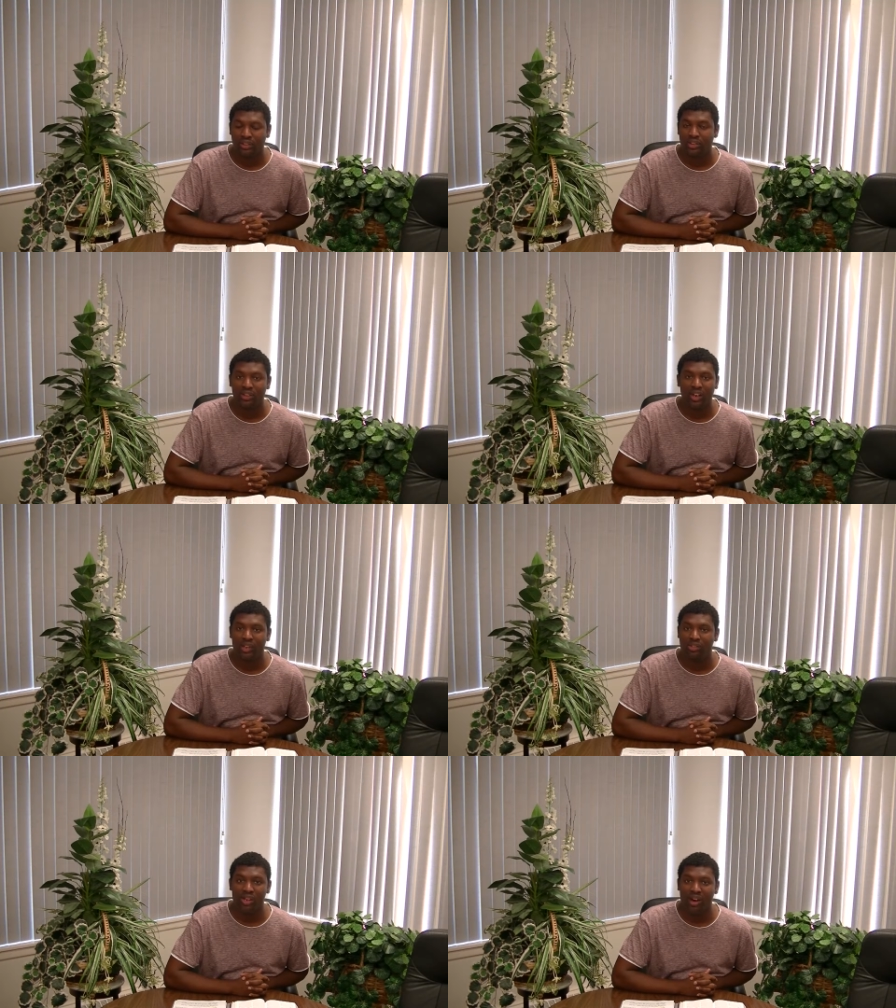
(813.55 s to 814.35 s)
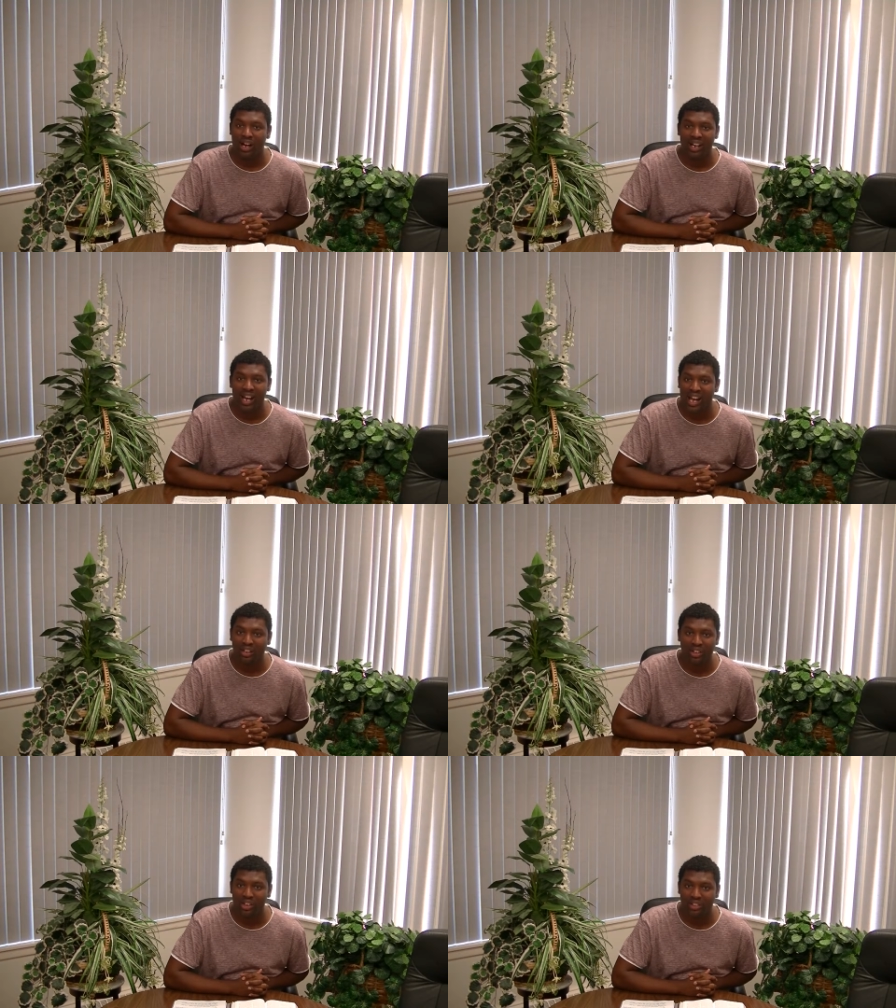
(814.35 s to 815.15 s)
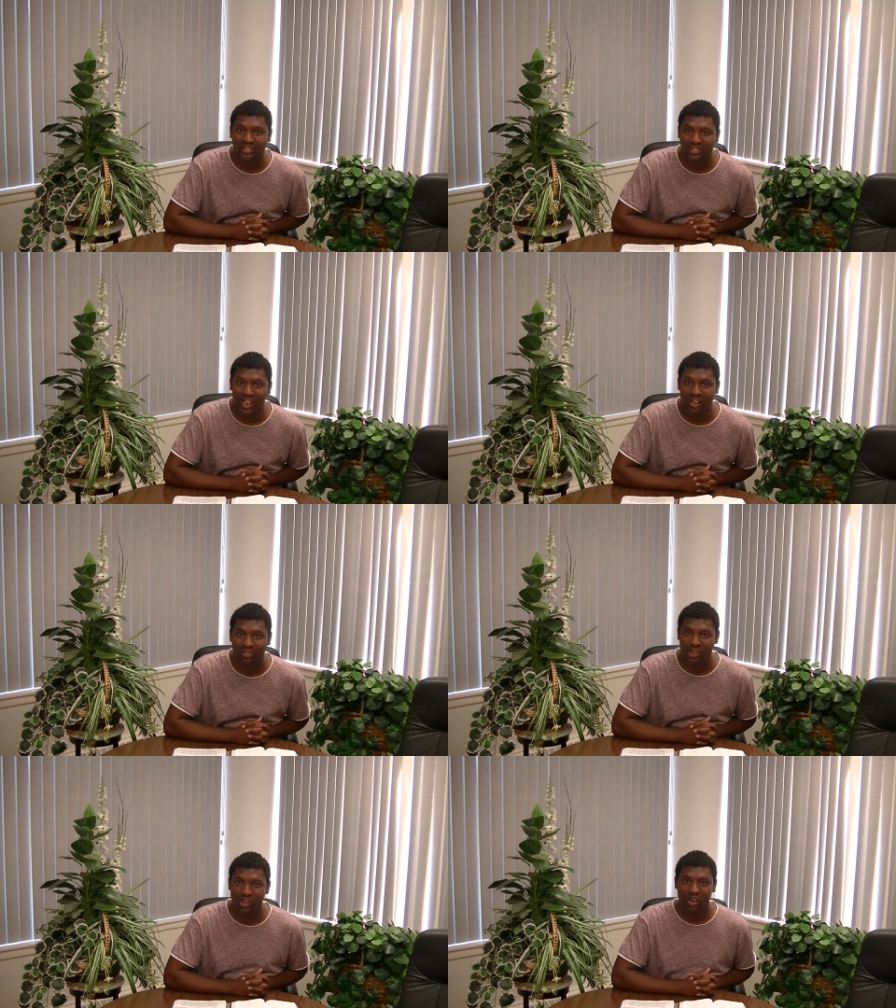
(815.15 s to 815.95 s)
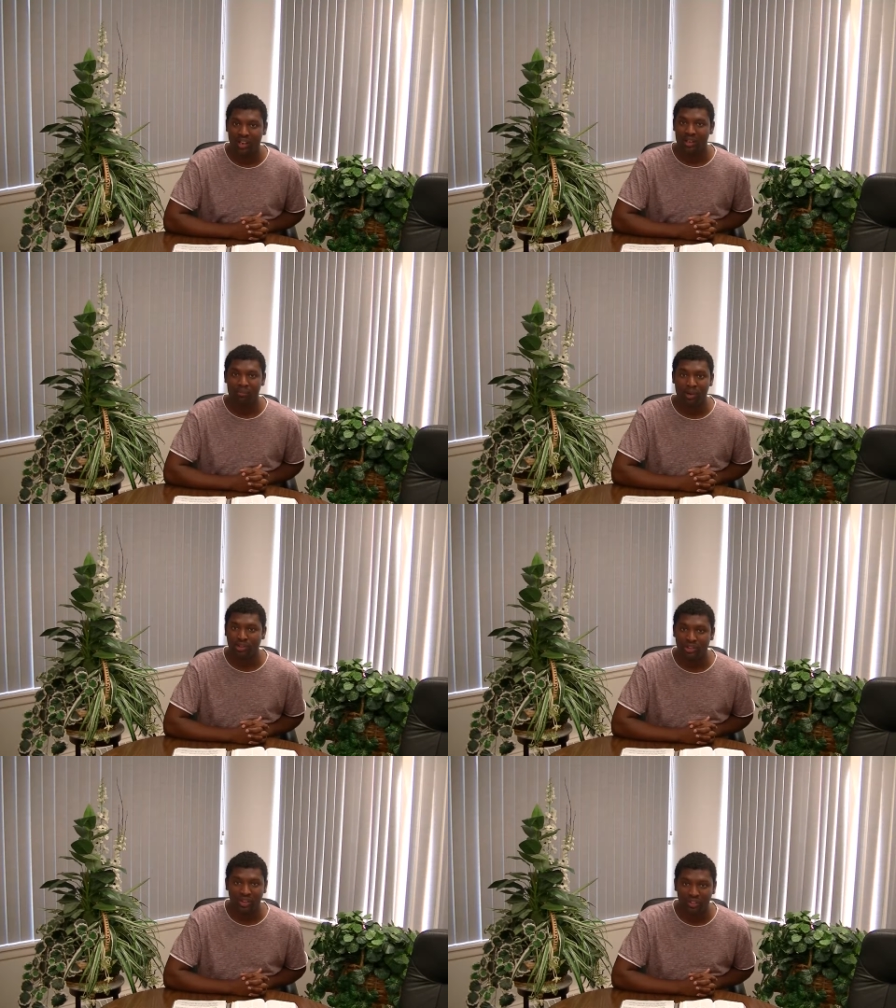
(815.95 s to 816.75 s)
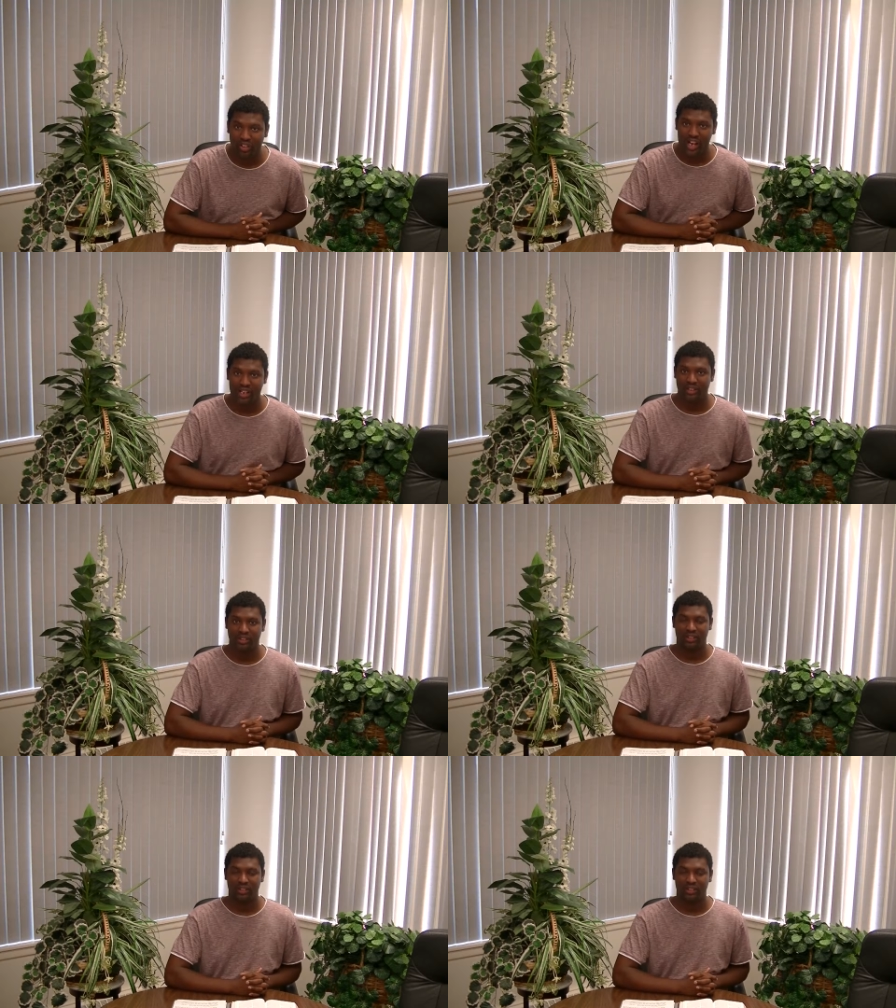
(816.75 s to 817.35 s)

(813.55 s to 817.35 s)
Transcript: You don't even know how to handle yourself. You are an emotional wreck.